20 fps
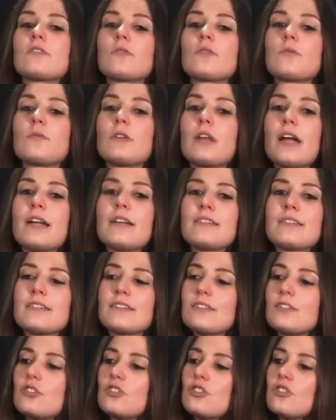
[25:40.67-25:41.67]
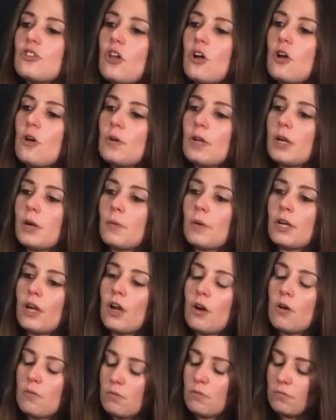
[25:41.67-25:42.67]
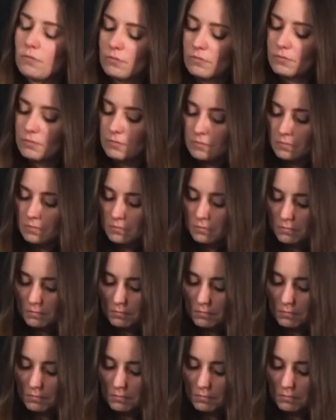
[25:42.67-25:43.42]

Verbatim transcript: So nice and slow, here we go.